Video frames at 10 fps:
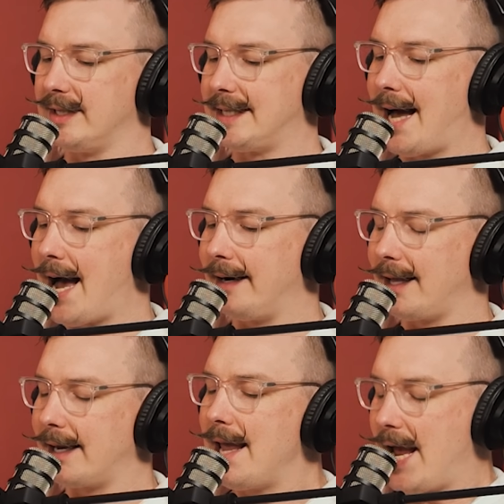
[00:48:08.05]
aside.
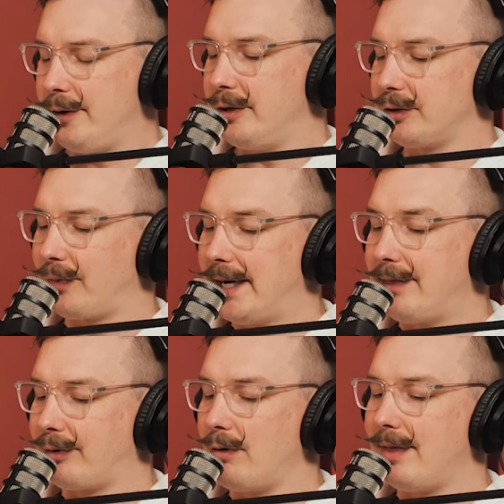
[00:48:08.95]
Like, and you just
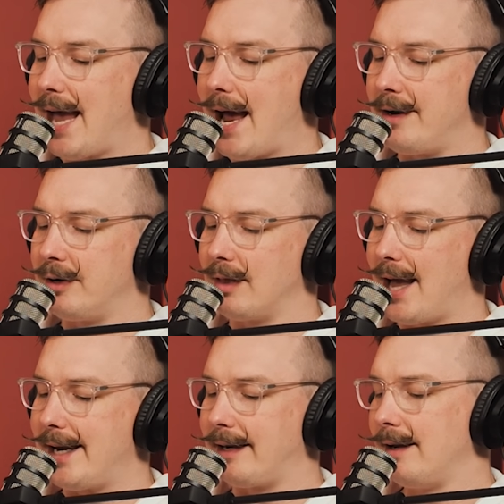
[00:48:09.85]
read through that and you're
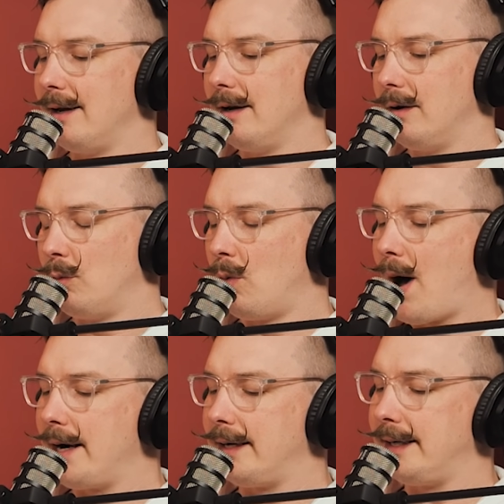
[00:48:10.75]
like, well,
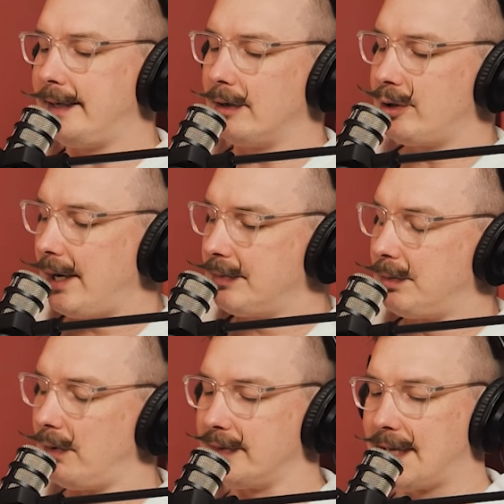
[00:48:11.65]
why didn't he tell James
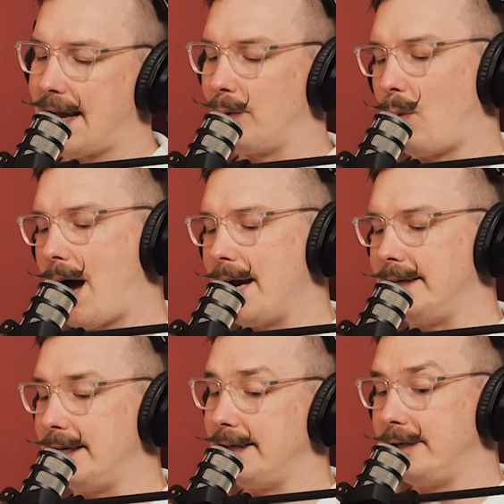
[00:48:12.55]
to move aside? Why
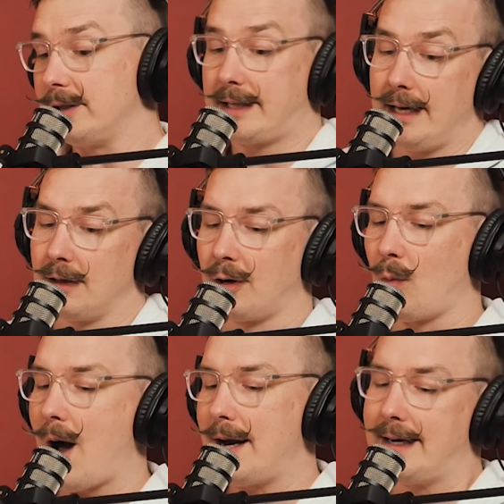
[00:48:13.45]
didn't he just kill her?
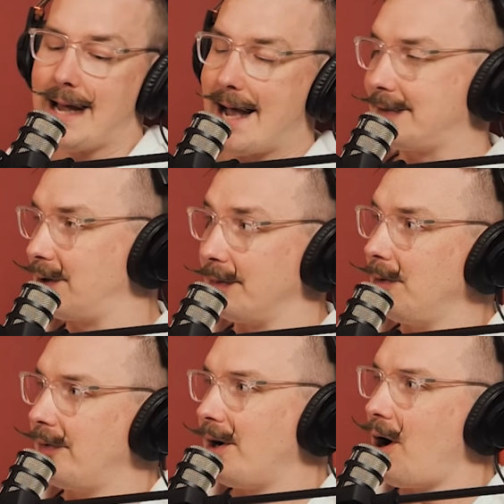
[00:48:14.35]
Why did he ask her to
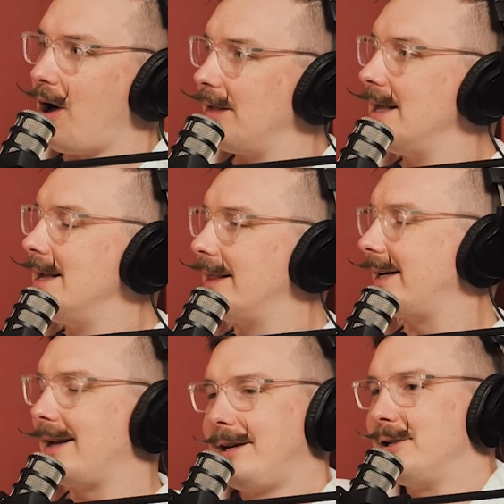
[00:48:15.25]
move at all?
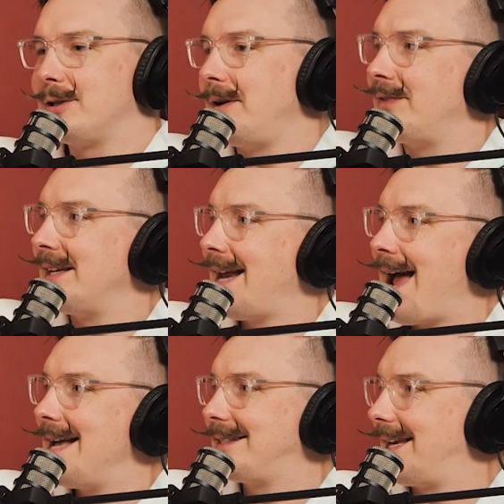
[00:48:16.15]
Like, you just don't even think to
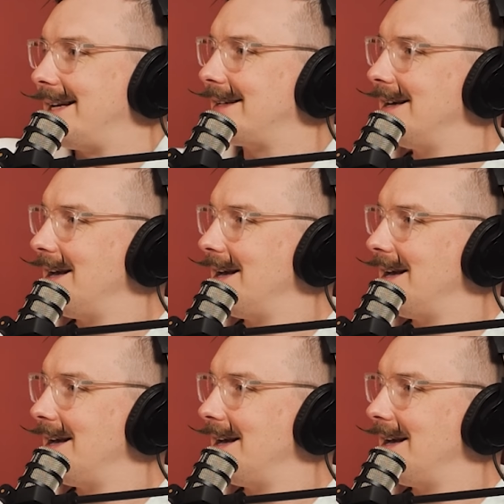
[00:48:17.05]
ask it.